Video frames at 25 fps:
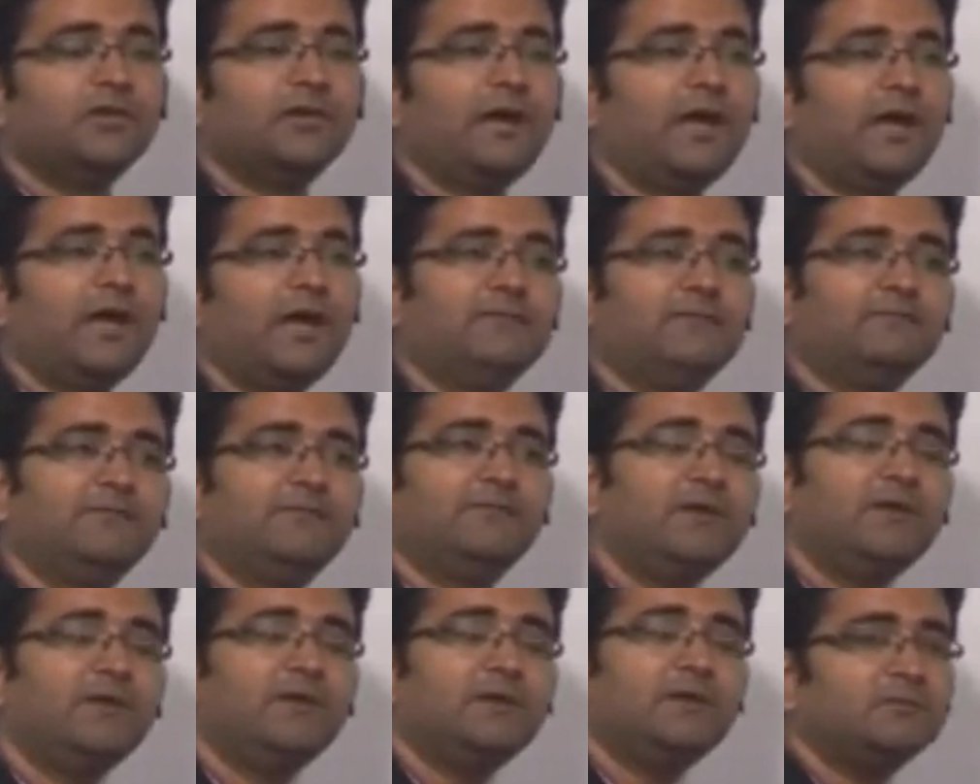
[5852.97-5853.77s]
and
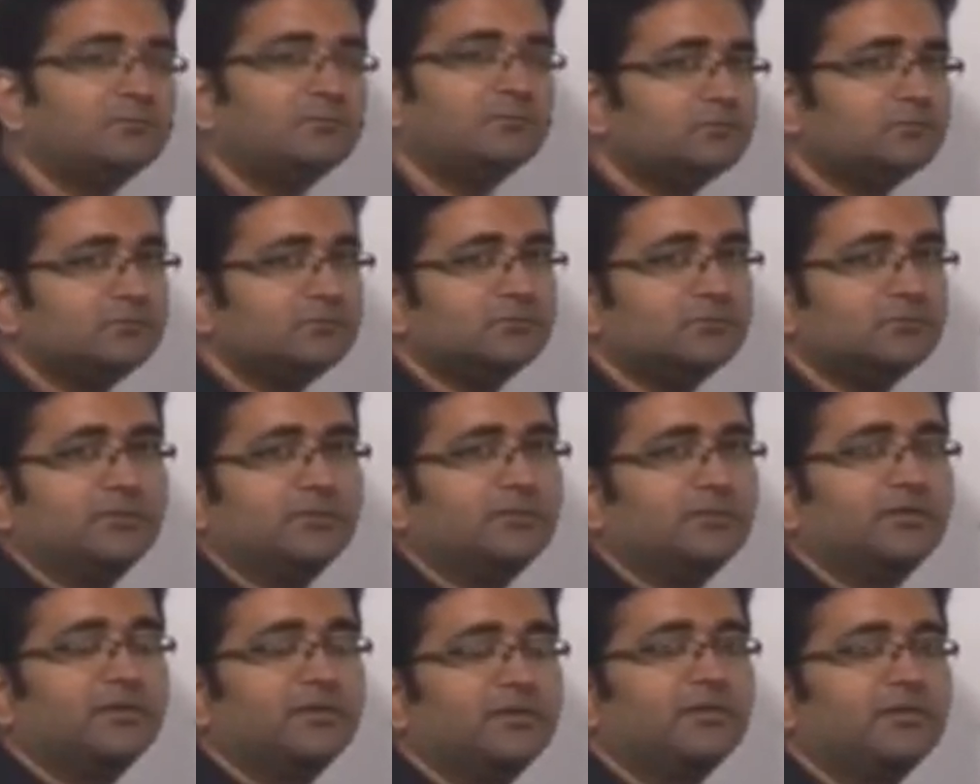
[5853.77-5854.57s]
when
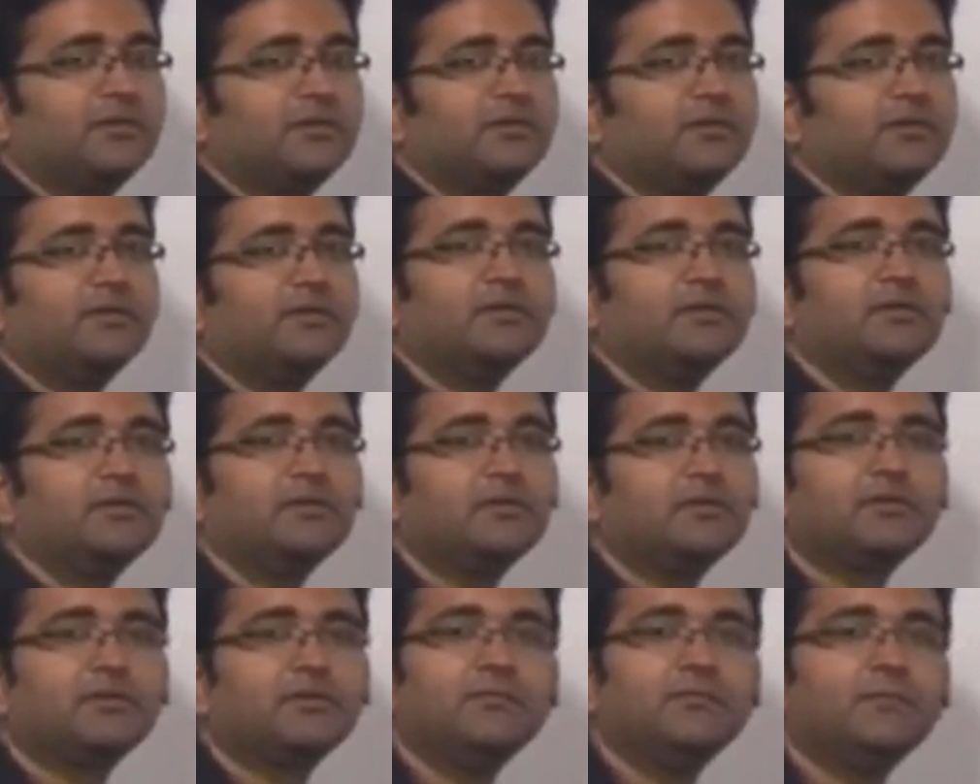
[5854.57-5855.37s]
this is given, the
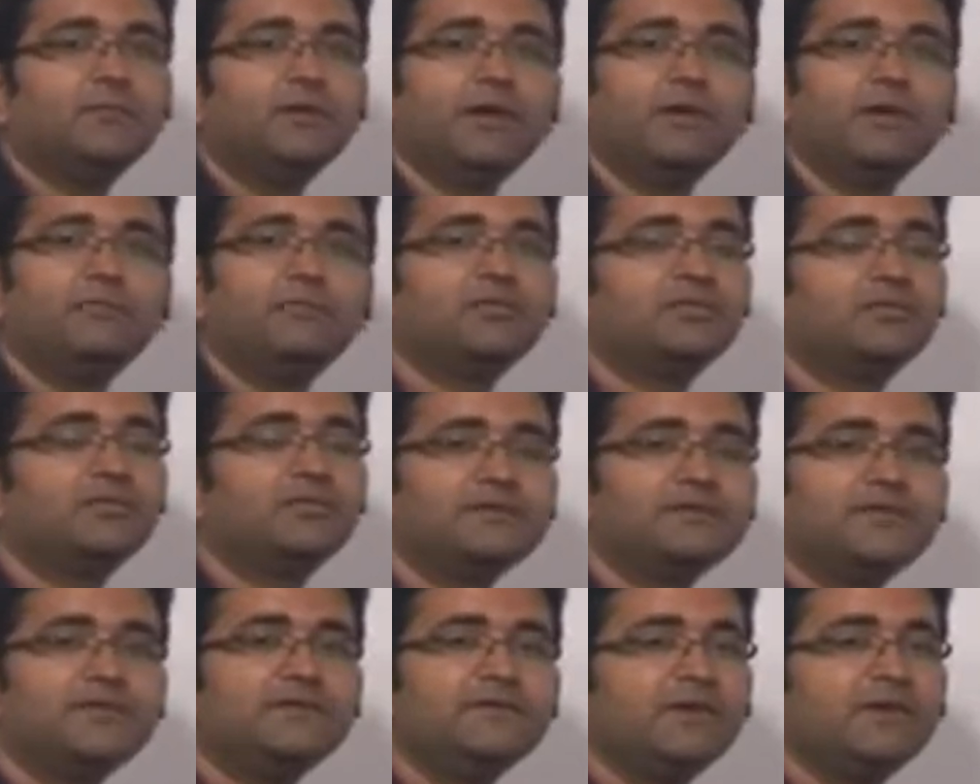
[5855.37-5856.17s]
system behaves in
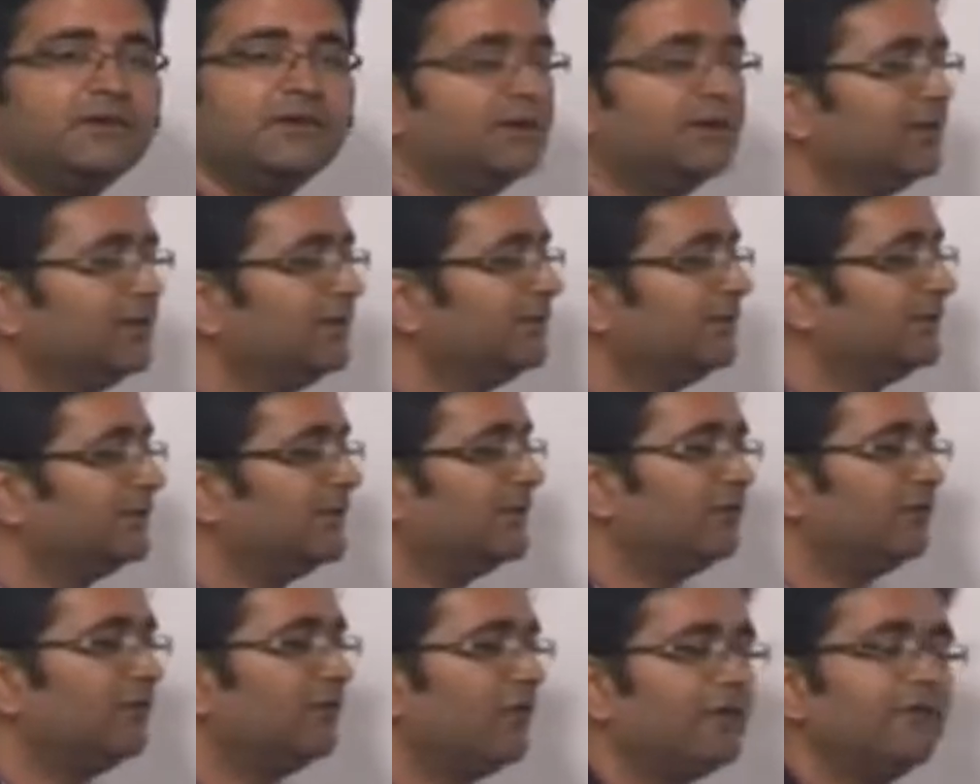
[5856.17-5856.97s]
such a way
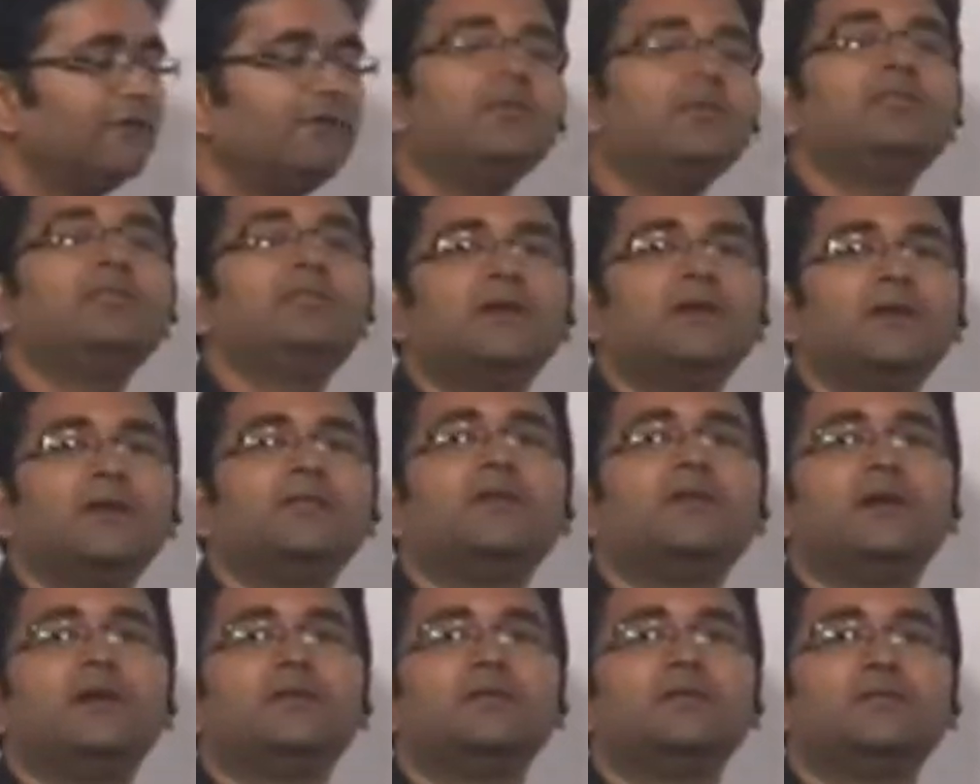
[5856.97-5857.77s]
that whatever is there
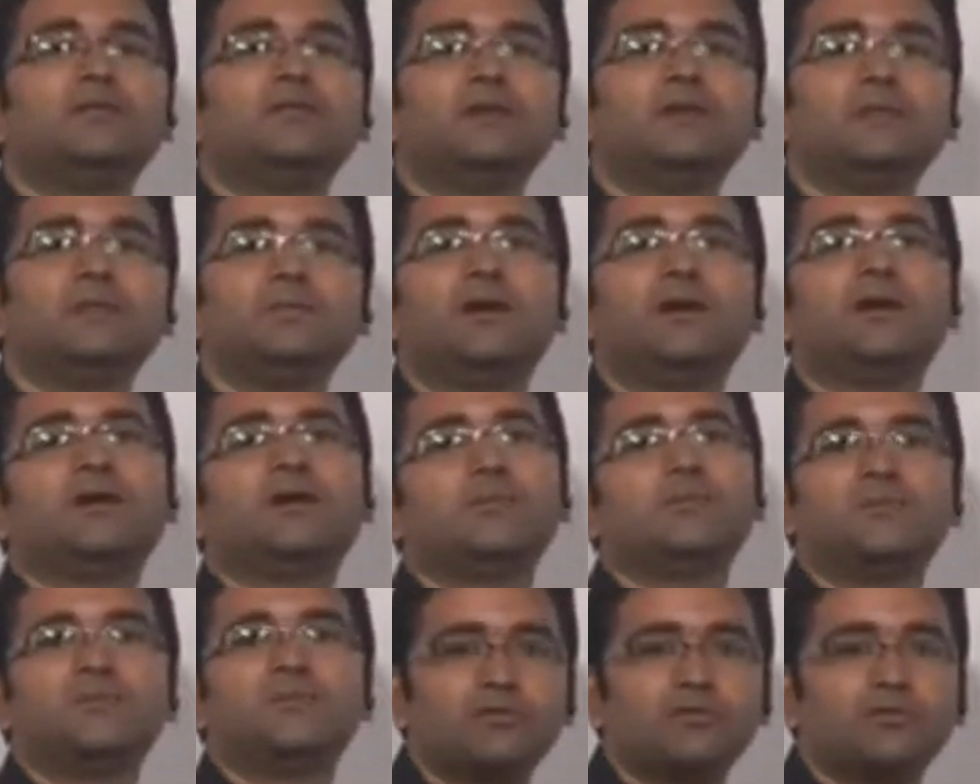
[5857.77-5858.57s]
inside the system, that
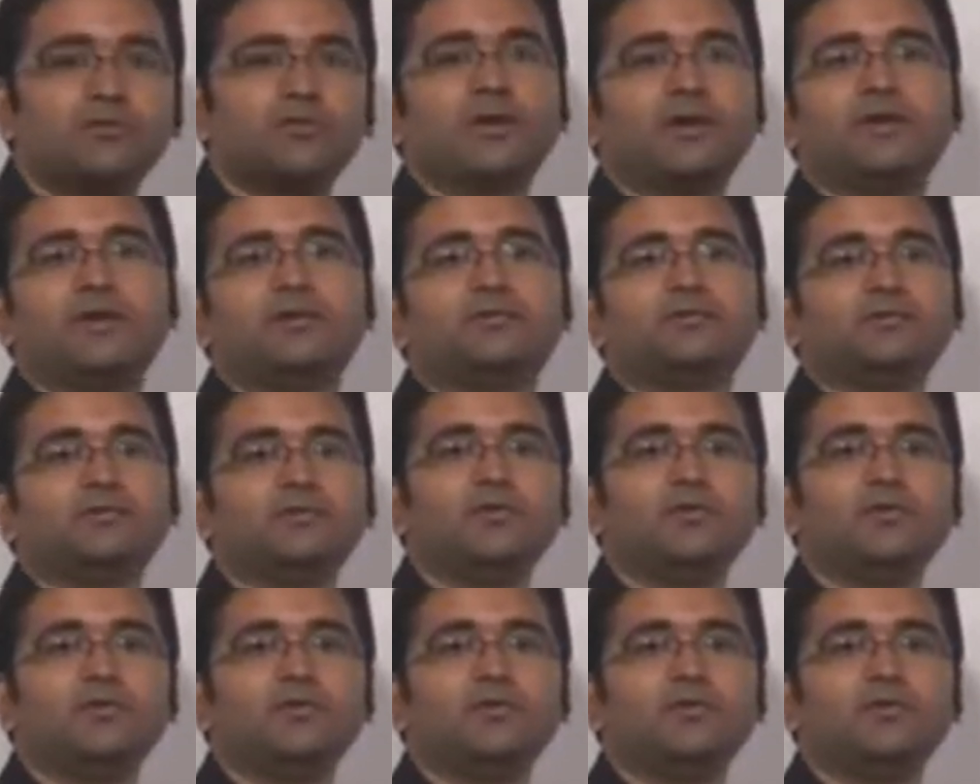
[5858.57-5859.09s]
comes outside.